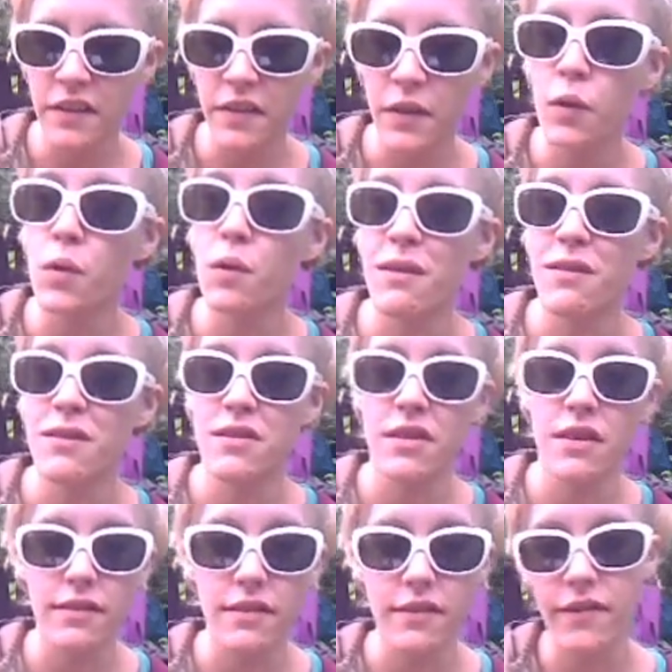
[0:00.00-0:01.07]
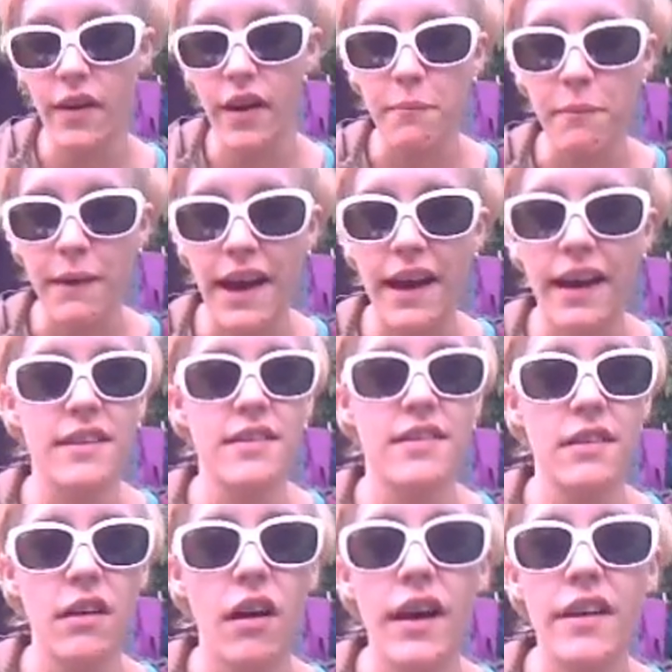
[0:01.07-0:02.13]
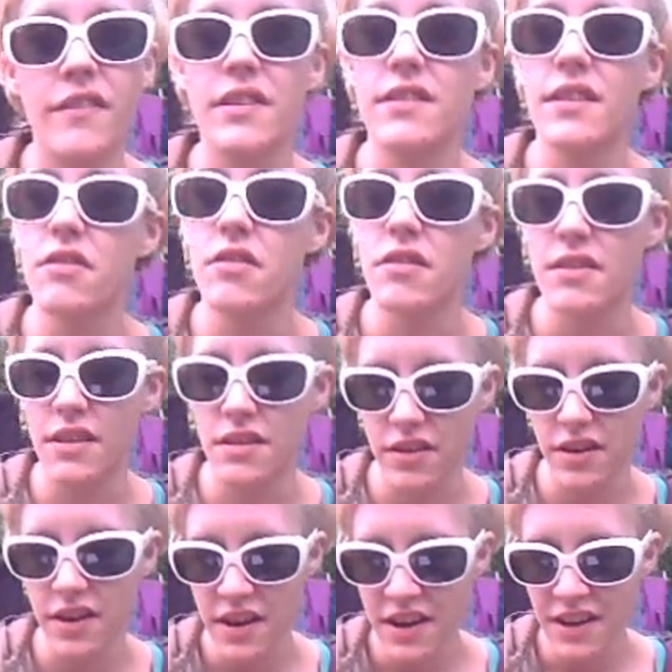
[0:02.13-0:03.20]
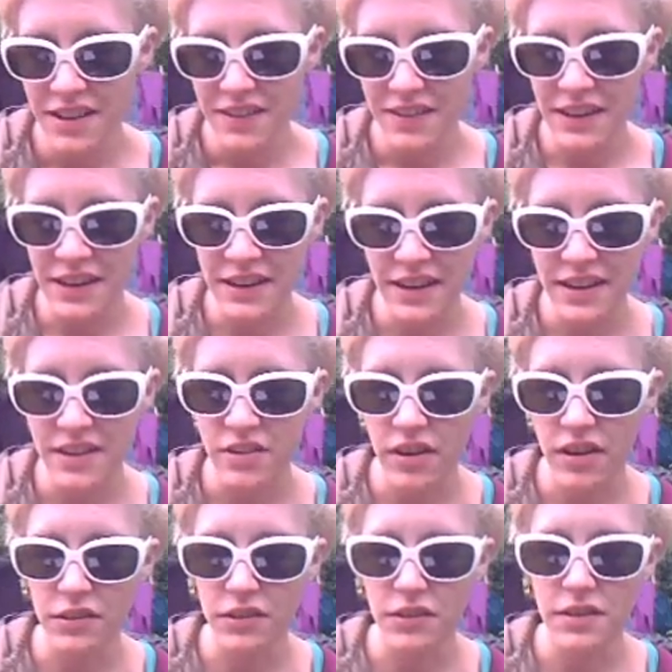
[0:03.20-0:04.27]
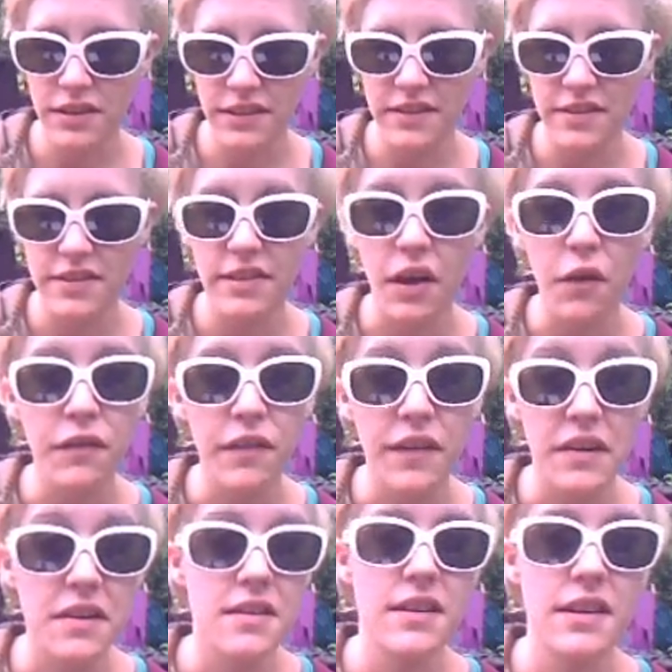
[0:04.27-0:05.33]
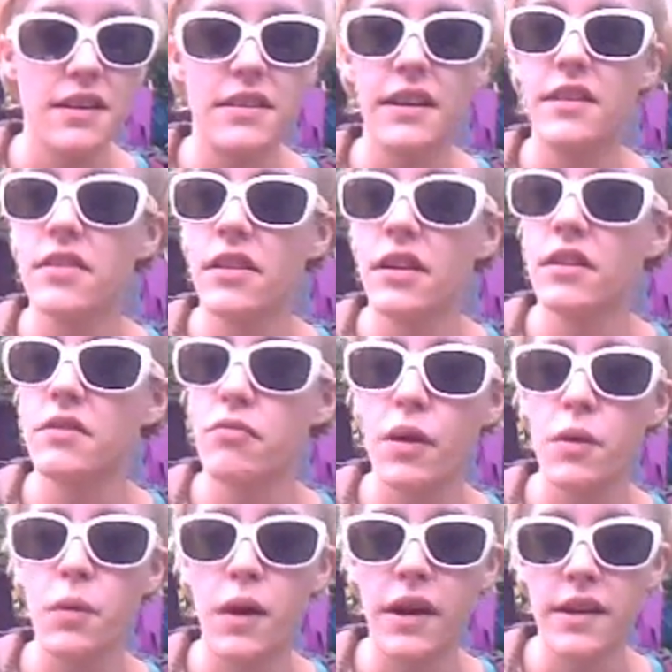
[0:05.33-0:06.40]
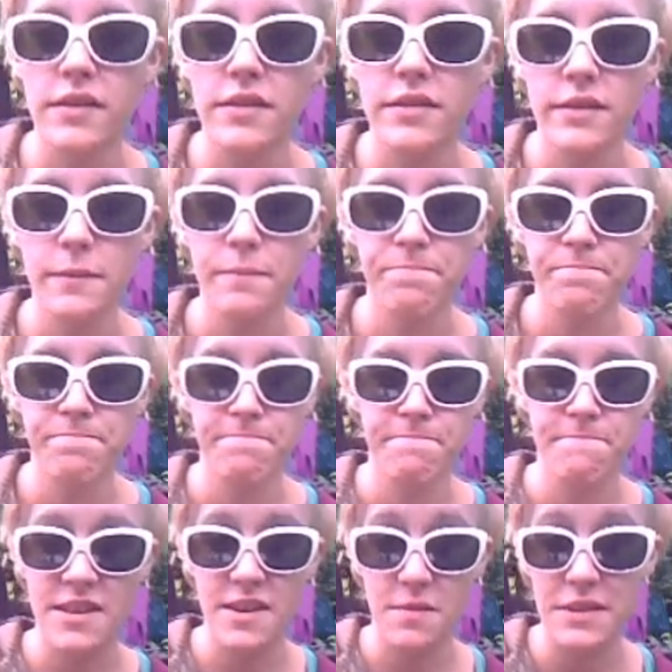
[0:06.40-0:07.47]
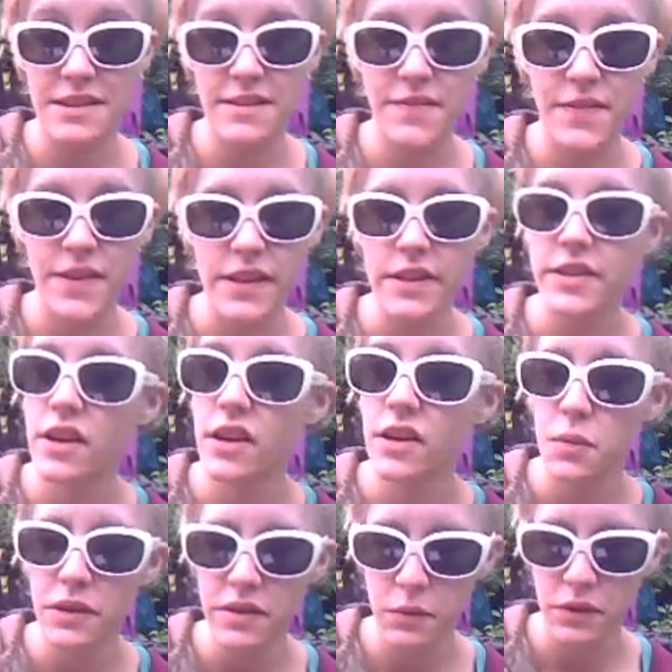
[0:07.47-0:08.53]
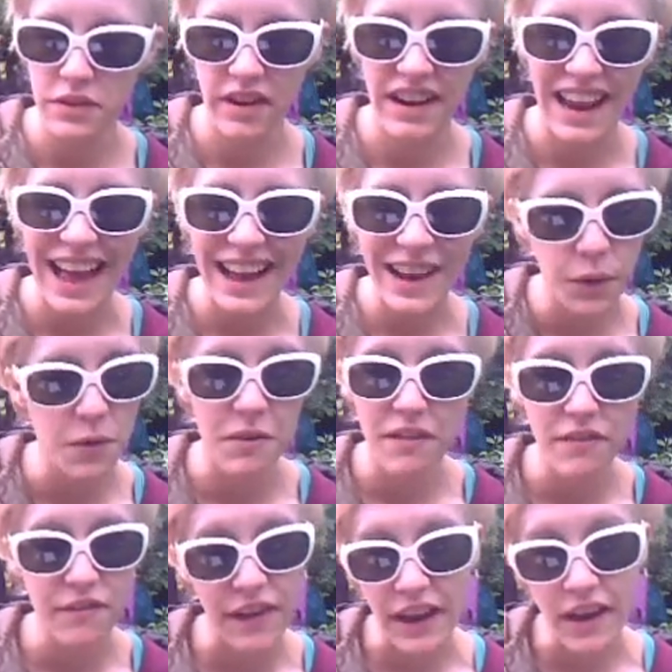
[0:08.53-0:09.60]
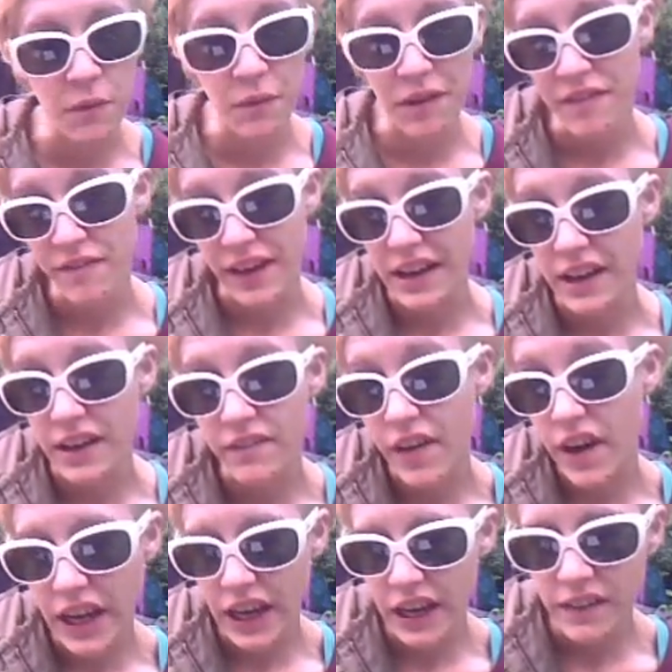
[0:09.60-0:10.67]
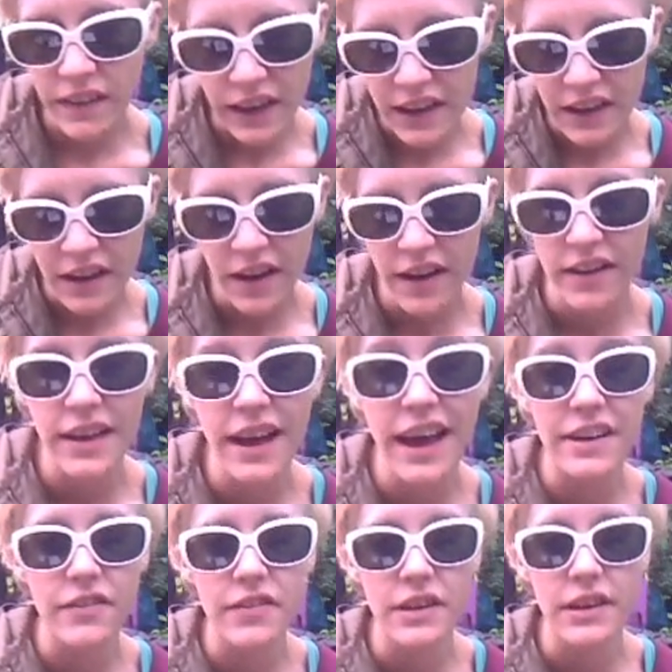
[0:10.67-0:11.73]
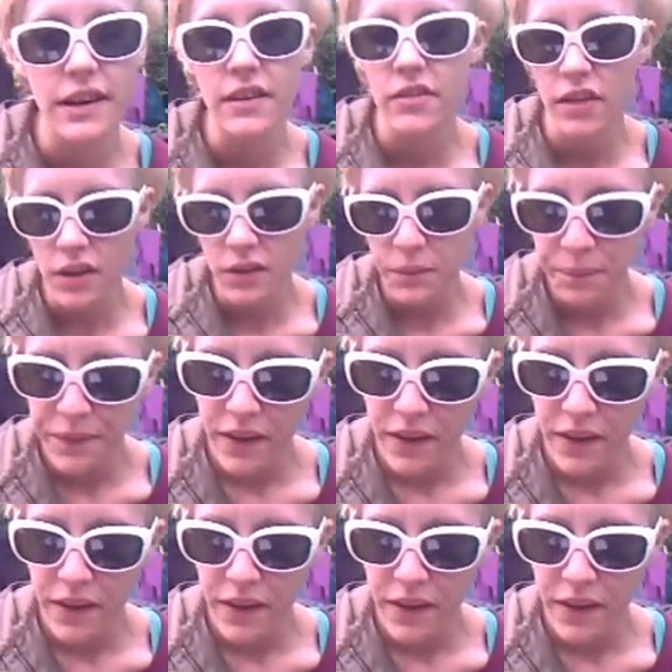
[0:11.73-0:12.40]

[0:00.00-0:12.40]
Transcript: The horse has a chance to fight back, it's alive, etc, etc. The dead child and skull fucking said dead child requires something to fuck the child with, which I lack. What, my finger fucking the head of the dead child?